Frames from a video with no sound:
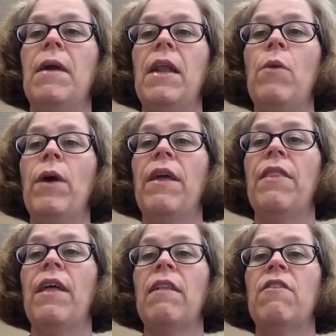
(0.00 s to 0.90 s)
Anyway,
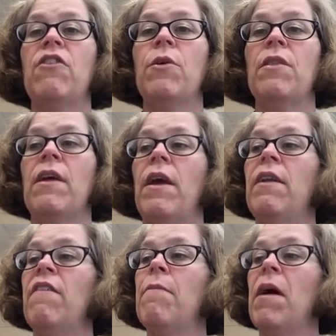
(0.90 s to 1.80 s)
that's due at the
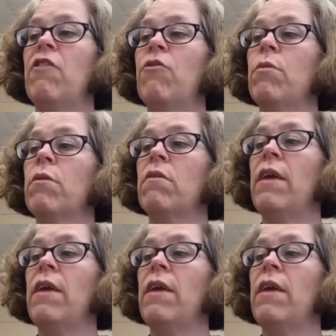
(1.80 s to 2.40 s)
end of Module